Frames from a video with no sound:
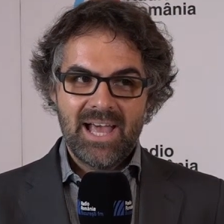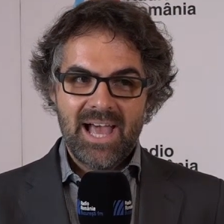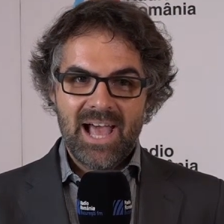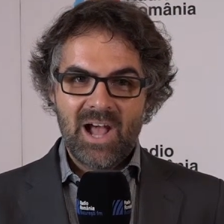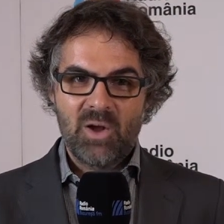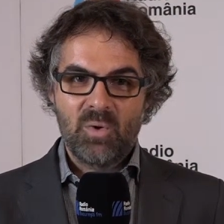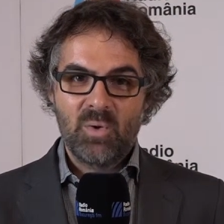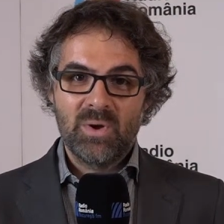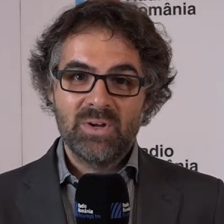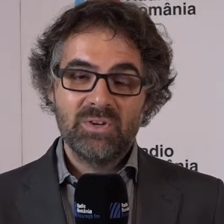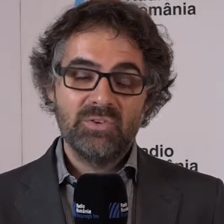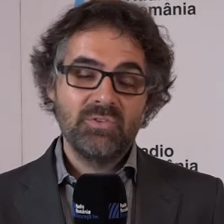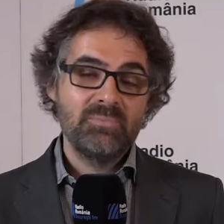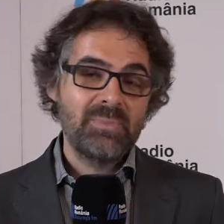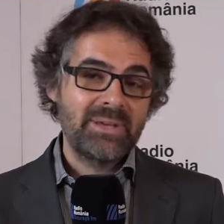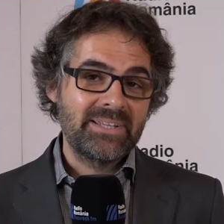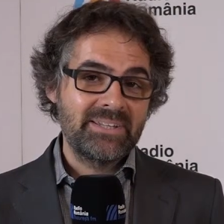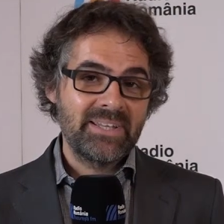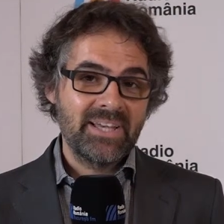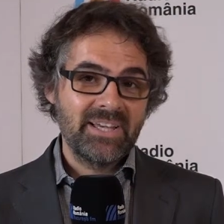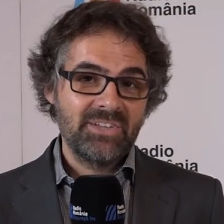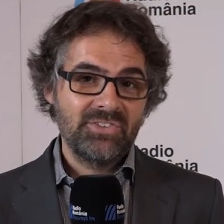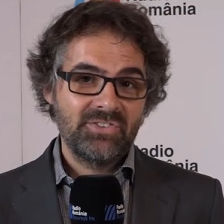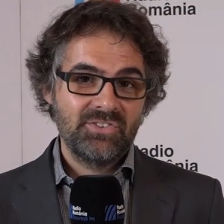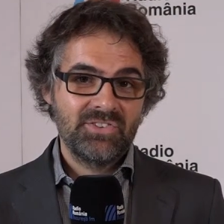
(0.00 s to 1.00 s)
And one of my
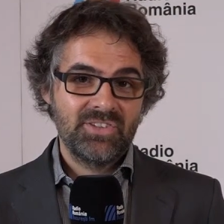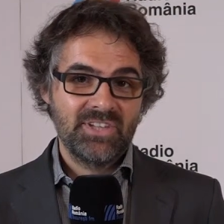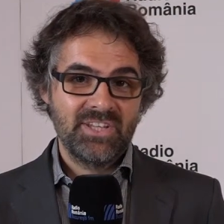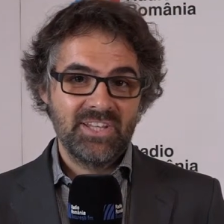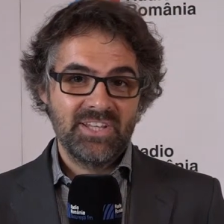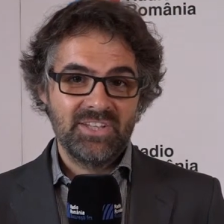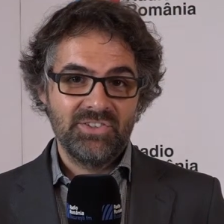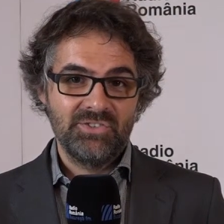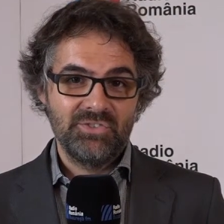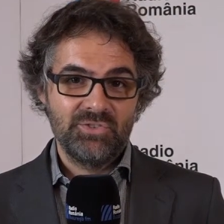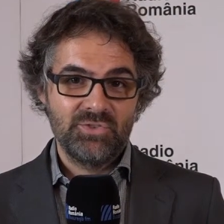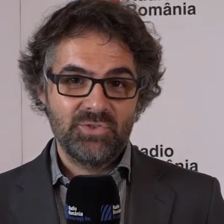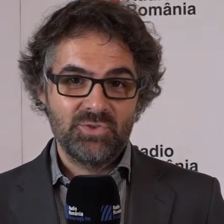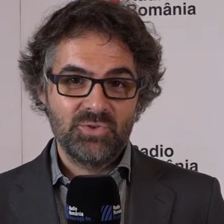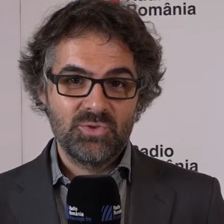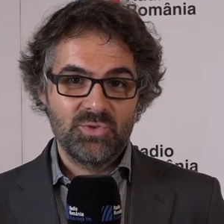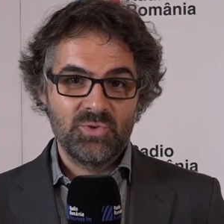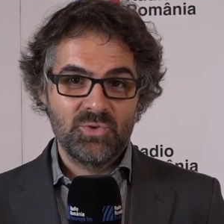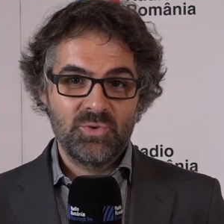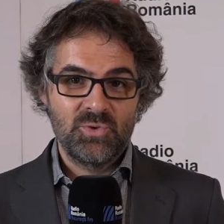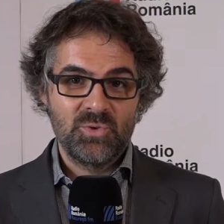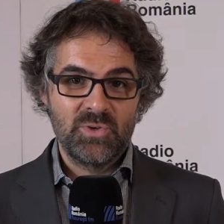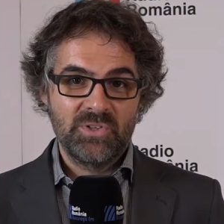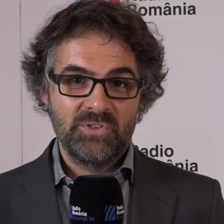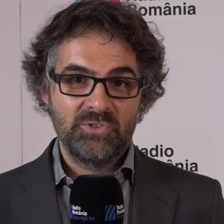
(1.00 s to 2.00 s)
tasks is
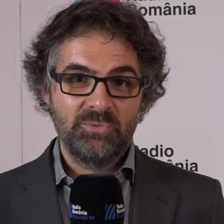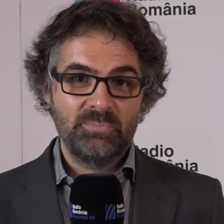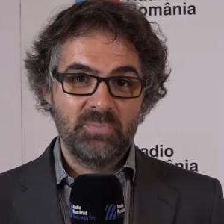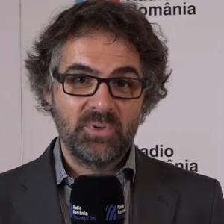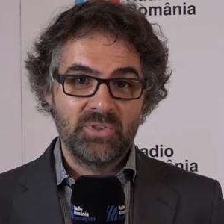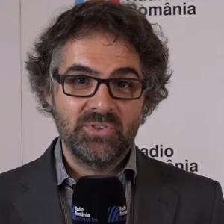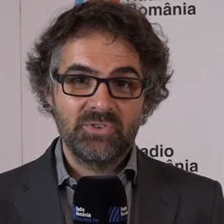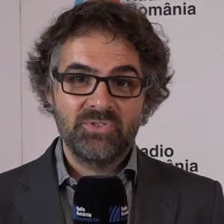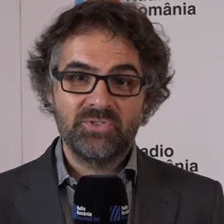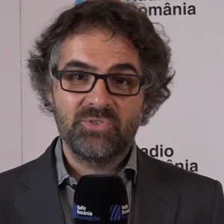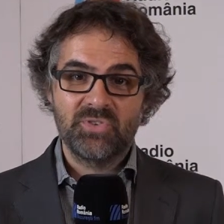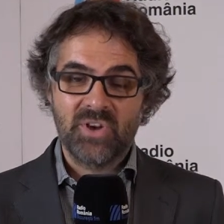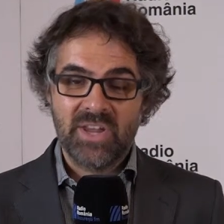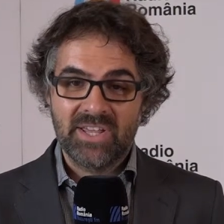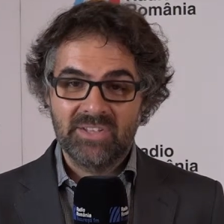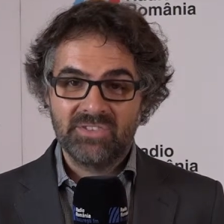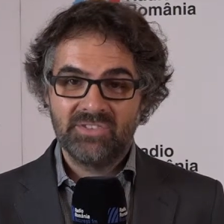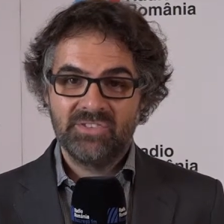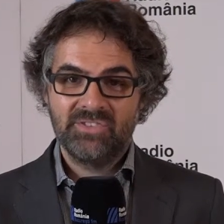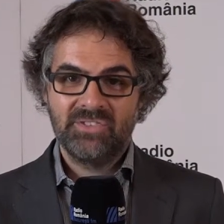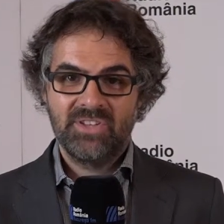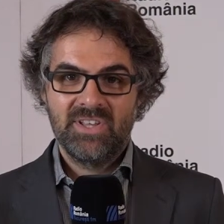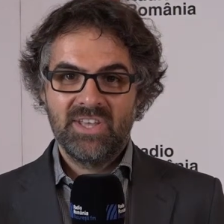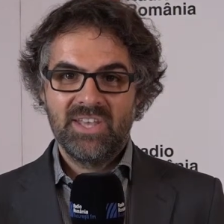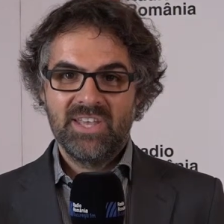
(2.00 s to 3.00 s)
to spot
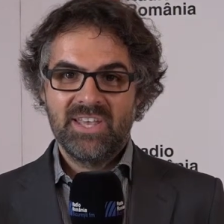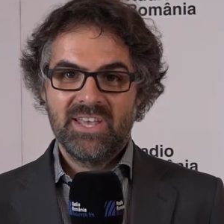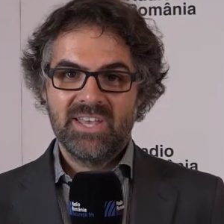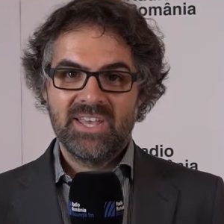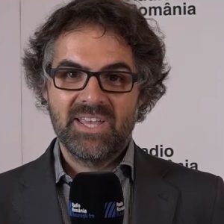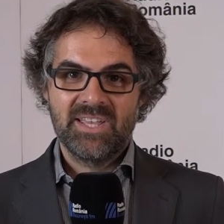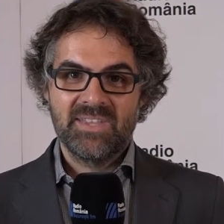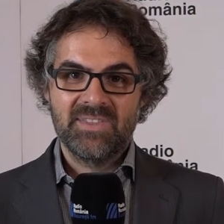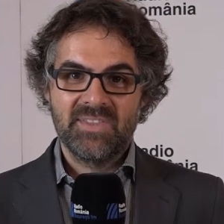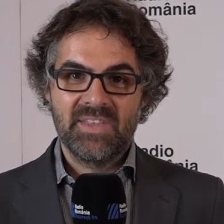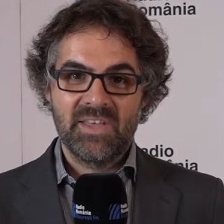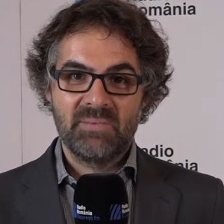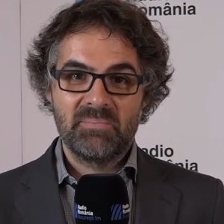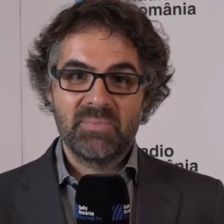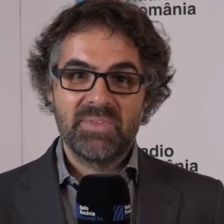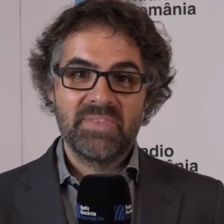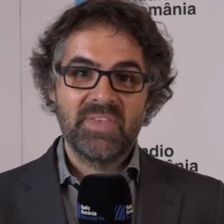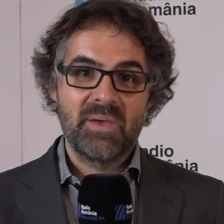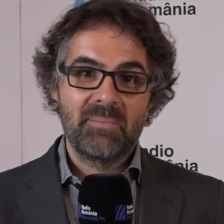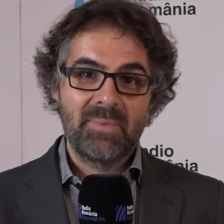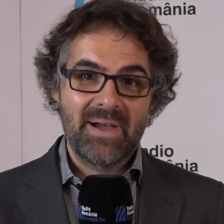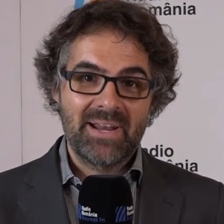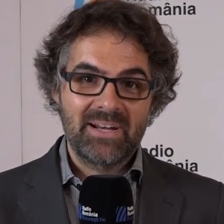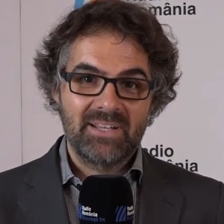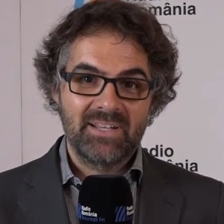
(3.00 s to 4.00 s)
trends in the
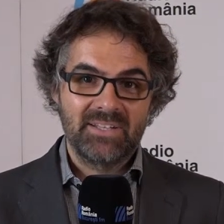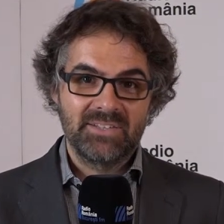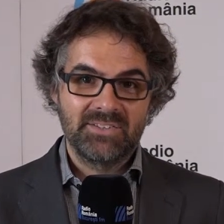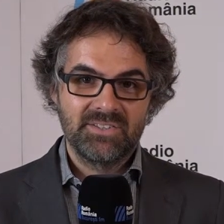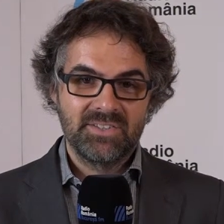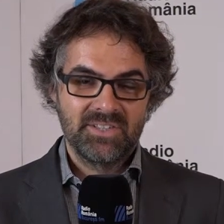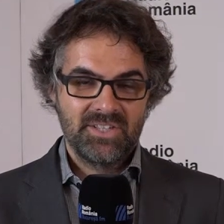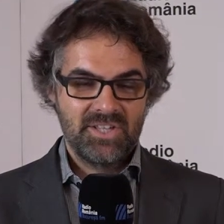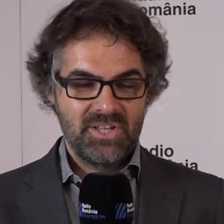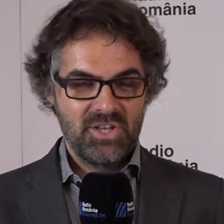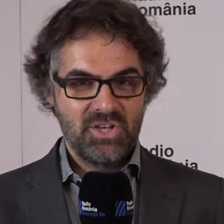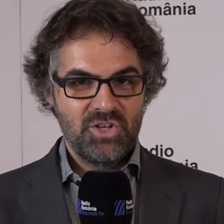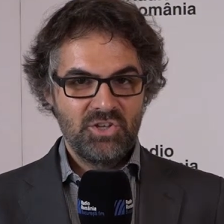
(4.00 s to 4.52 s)
media market.